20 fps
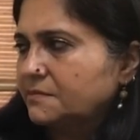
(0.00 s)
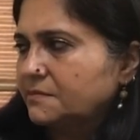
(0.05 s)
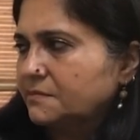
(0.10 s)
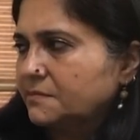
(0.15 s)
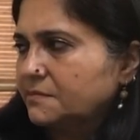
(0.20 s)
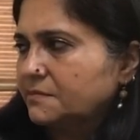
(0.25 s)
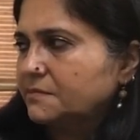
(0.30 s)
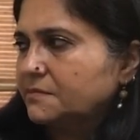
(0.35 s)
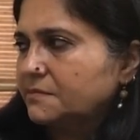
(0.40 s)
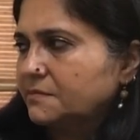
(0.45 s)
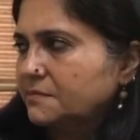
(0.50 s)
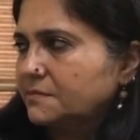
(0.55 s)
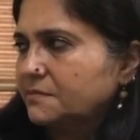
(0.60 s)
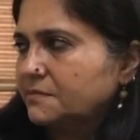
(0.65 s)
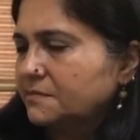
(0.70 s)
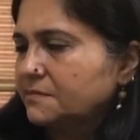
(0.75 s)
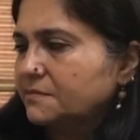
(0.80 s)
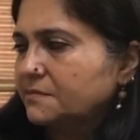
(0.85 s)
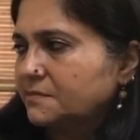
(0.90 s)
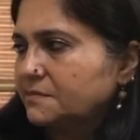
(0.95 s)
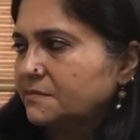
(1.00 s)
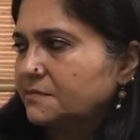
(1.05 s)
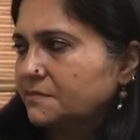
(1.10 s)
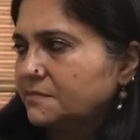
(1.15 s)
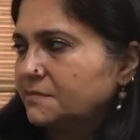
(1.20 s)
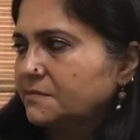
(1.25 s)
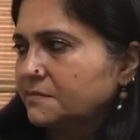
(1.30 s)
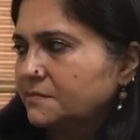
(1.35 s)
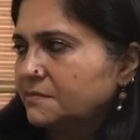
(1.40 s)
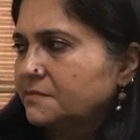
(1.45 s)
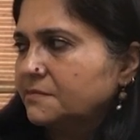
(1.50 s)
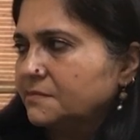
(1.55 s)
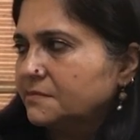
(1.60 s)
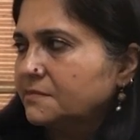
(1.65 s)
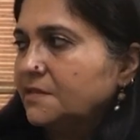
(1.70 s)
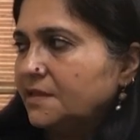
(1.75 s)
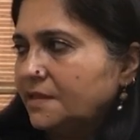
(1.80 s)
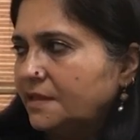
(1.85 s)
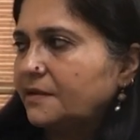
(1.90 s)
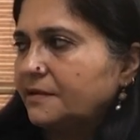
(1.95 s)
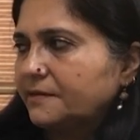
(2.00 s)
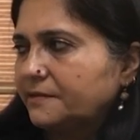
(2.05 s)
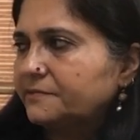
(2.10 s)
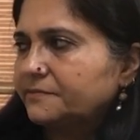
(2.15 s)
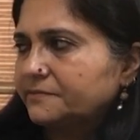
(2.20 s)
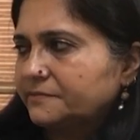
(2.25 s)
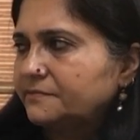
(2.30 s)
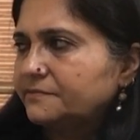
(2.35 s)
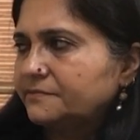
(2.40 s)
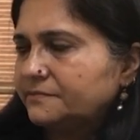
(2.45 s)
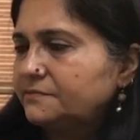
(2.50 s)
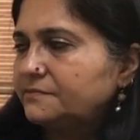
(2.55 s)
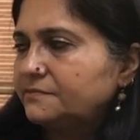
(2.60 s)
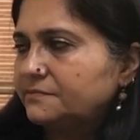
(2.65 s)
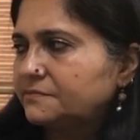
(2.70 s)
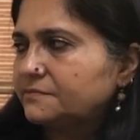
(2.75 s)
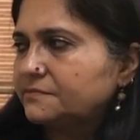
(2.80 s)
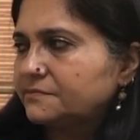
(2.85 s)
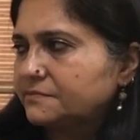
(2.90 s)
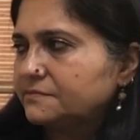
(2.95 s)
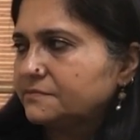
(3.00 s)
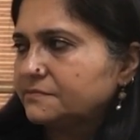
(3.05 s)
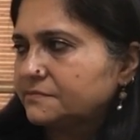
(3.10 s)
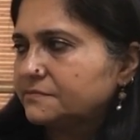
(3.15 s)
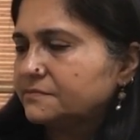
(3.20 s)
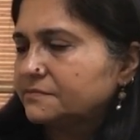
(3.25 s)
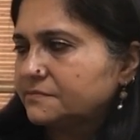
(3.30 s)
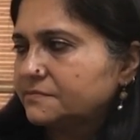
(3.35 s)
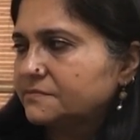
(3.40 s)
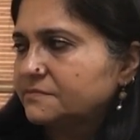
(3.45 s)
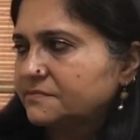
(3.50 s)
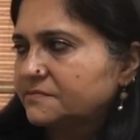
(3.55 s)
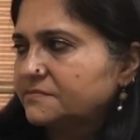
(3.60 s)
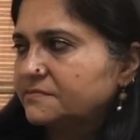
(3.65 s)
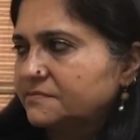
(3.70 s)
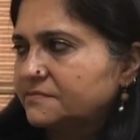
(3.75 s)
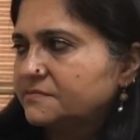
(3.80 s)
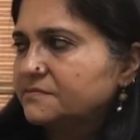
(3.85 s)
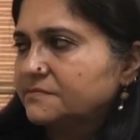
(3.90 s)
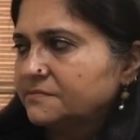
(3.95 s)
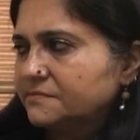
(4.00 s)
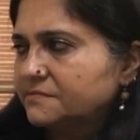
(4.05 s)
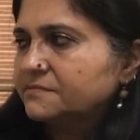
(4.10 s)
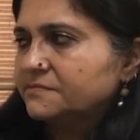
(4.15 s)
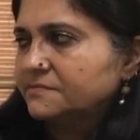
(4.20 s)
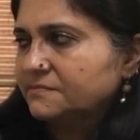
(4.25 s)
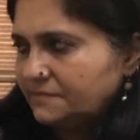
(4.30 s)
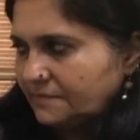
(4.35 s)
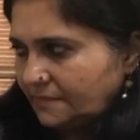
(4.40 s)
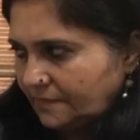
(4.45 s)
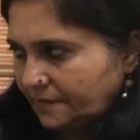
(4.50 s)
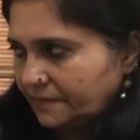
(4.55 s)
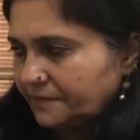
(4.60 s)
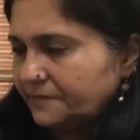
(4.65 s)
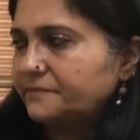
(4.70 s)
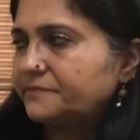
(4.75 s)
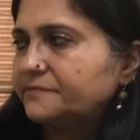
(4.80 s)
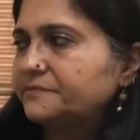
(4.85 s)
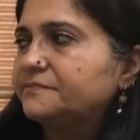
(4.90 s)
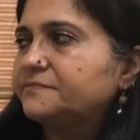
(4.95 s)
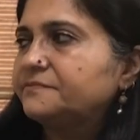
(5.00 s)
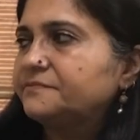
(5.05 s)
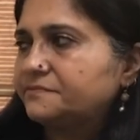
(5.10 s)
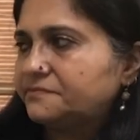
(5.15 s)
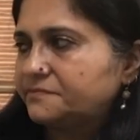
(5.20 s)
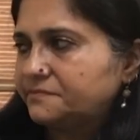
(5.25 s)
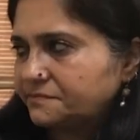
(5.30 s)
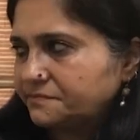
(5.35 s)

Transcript: (silent)